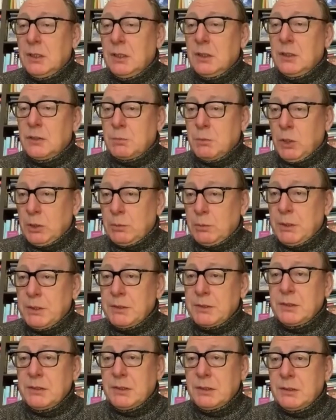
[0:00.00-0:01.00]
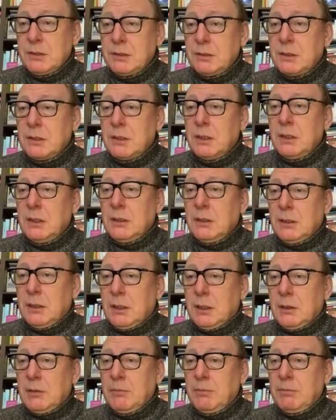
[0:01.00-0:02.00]
smaller businesses
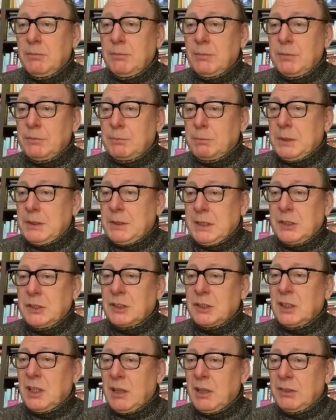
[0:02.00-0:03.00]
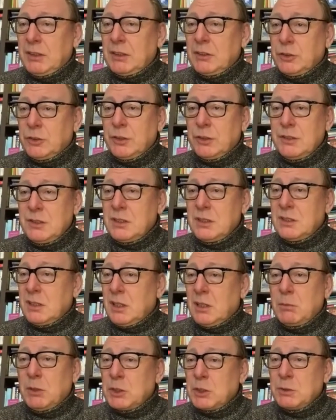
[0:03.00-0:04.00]
potentially having choices that are
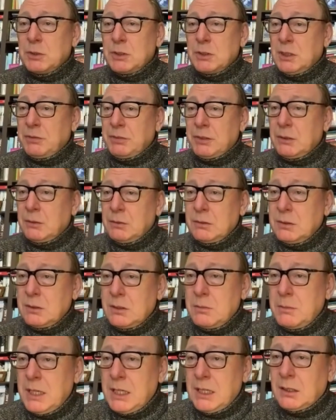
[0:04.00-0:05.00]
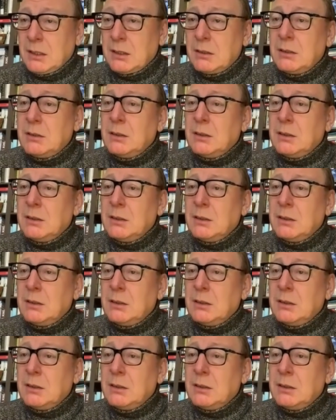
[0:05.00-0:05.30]
much more difficult to make.